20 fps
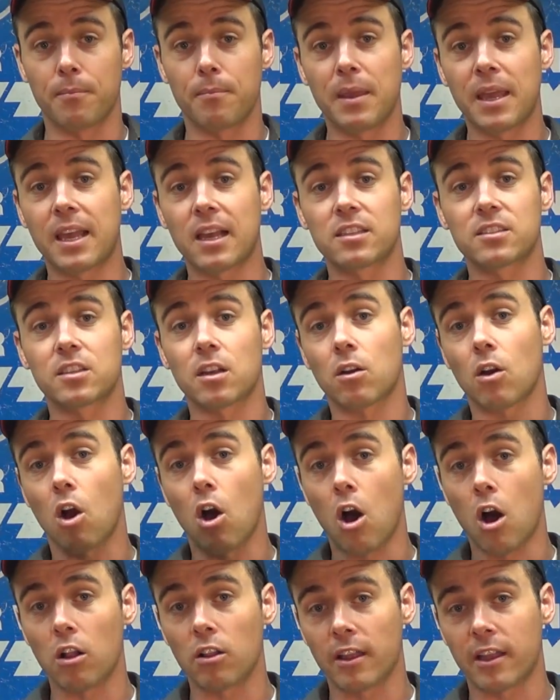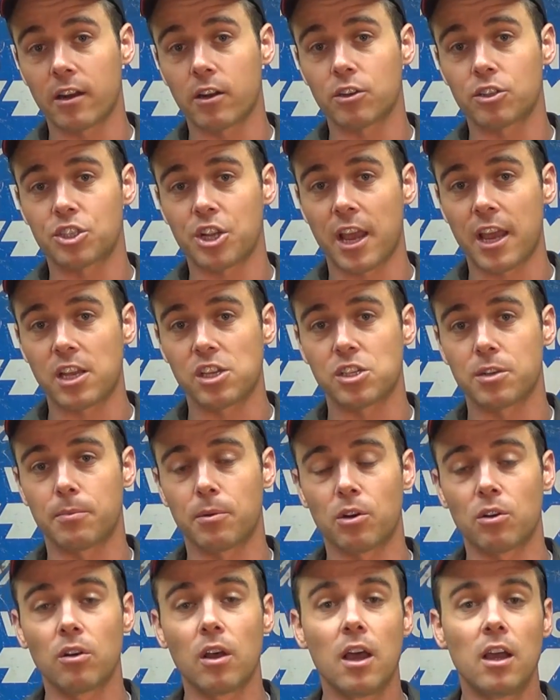because they're all
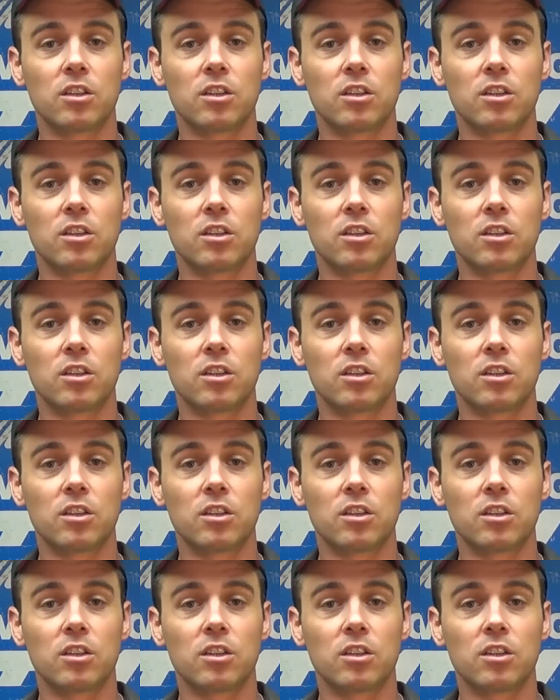interchangeable.